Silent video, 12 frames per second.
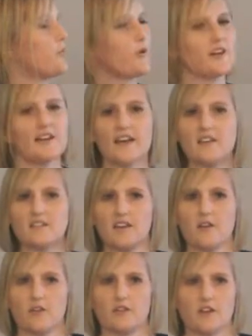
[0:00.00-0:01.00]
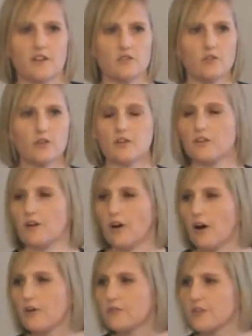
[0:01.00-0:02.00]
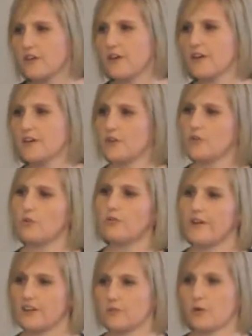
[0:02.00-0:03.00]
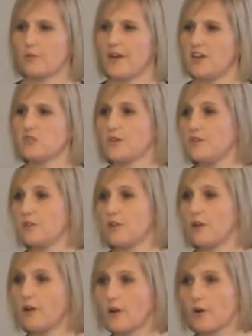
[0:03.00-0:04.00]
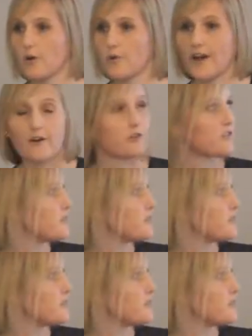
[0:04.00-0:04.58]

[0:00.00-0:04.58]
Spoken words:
appoint legacy contacts who could look after your Facebook page when you're no longer around.